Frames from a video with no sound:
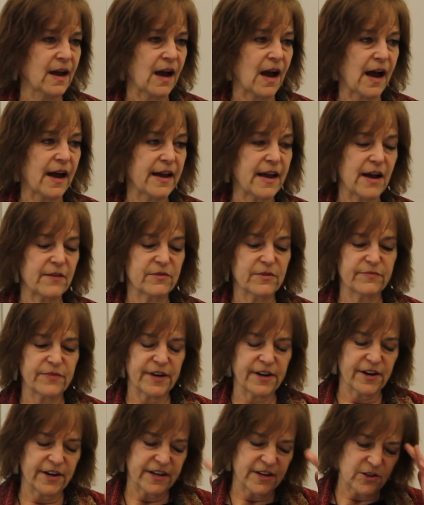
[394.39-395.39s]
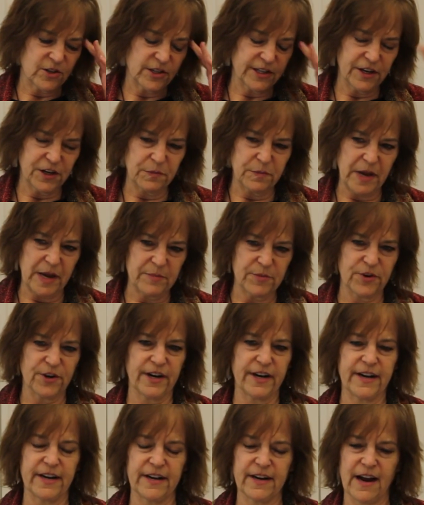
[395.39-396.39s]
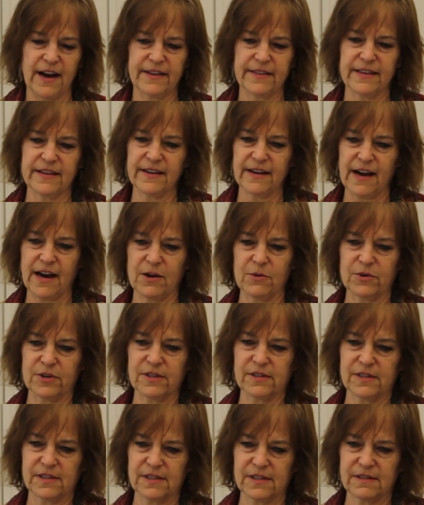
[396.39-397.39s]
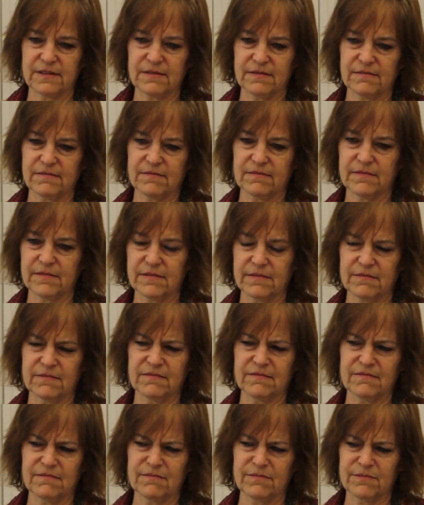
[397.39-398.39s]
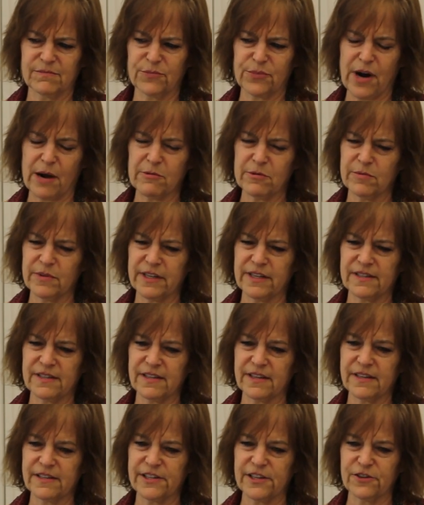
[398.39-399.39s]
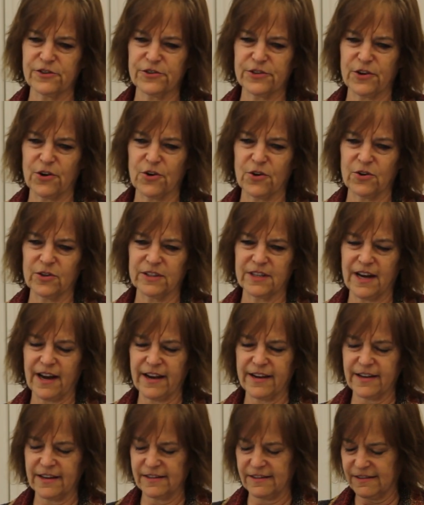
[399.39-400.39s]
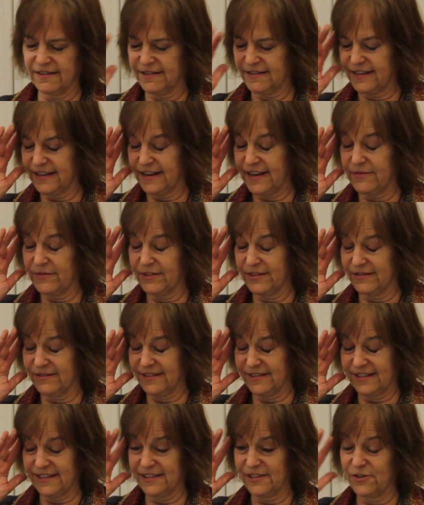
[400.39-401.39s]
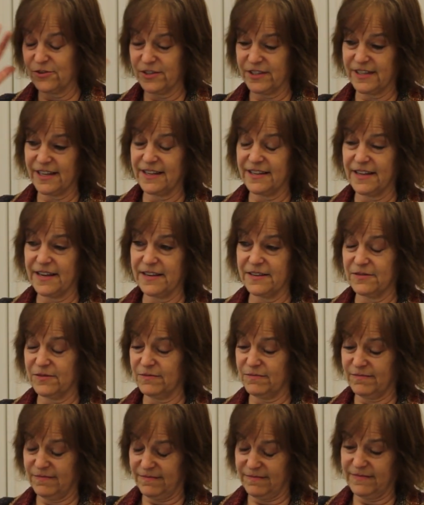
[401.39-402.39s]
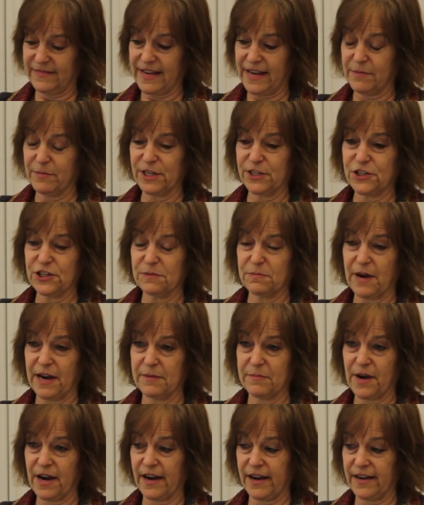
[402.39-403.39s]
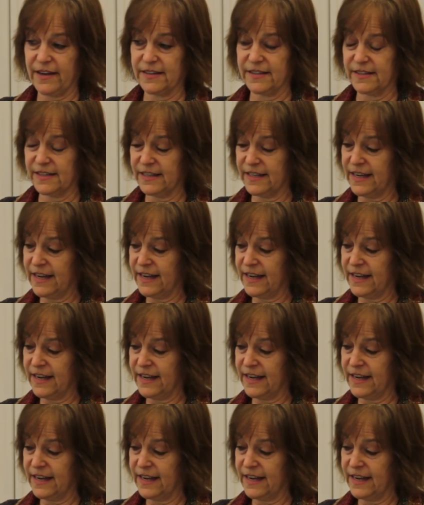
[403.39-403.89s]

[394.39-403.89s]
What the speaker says: I have a very clear memory. I think I was probably 6 years old. I can even still see the image in my mind.